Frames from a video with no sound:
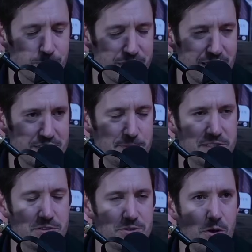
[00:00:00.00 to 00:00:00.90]
yes, always. That
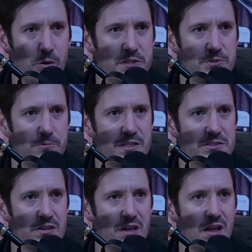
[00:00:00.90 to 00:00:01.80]
space, there's always a
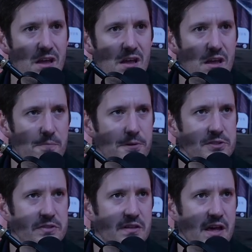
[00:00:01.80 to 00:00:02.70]
risk. And
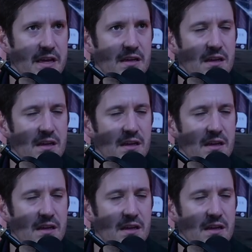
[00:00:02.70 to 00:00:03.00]
personally, like,